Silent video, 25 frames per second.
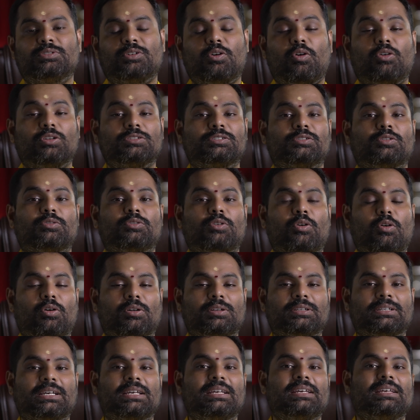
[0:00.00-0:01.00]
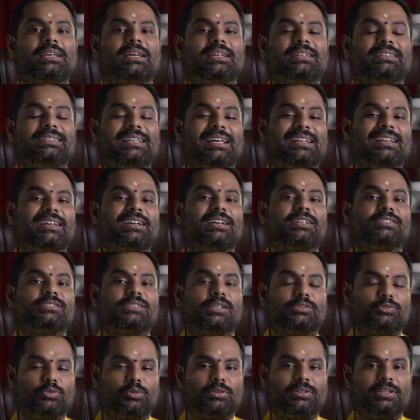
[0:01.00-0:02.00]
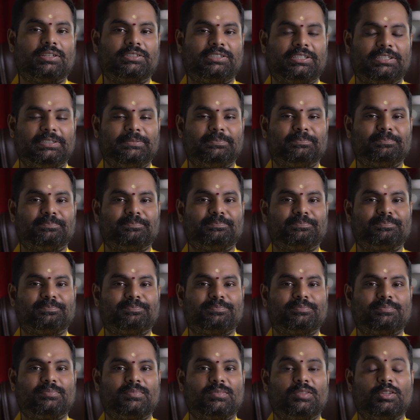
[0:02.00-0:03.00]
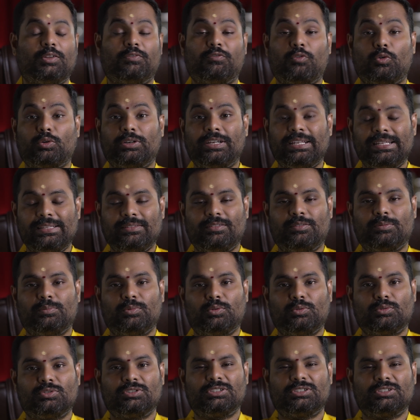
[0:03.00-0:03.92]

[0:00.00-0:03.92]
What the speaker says: also called Naraka Chaturdashi, the 14th moon.